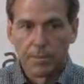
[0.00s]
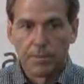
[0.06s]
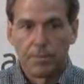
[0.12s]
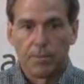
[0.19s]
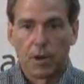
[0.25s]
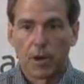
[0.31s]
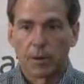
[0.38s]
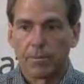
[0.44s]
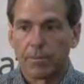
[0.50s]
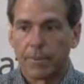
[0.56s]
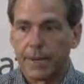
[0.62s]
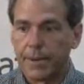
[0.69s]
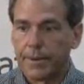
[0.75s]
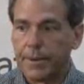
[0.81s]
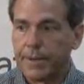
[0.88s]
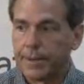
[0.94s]
Mark
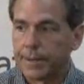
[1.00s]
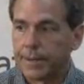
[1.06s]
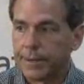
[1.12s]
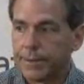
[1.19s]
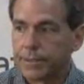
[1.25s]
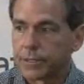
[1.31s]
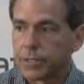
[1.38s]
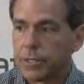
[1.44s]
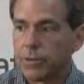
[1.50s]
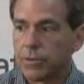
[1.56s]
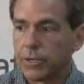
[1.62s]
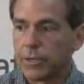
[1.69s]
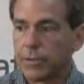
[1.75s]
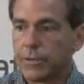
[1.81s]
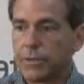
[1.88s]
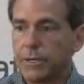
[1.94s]
Barron and Terrence
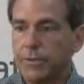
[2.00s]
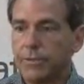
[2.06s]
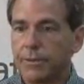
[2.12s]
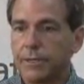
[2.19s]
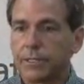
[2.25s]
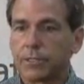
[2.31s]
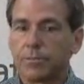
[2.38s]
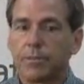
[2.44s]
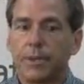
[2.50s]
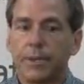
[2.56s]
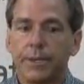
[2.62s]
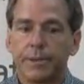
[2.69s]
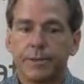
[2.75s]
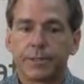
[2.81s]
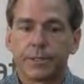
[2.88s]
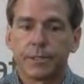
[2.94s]
Cody are the defensive
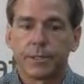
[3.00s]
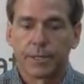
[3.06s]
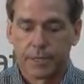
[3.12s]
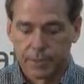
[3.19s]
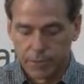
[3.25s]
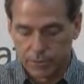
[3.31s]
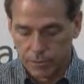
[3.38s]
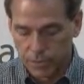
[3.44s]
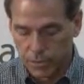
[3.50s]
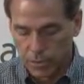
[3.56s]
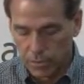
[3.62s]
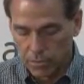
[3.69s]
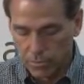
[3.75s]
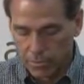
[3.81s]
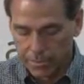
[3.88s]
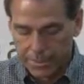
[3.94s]
players, and Terrence was
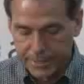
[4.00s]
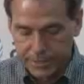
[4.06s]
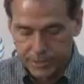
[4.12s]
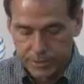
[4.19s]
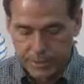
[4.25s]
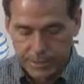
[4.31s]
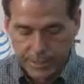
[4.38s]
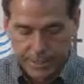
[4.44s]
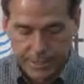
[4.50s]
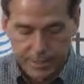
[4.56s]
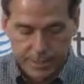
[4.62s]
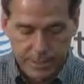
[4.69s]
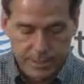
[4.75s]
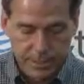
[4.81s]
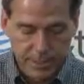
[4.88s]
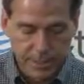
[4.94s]
honorable mention in the
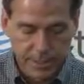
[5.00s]
SEC.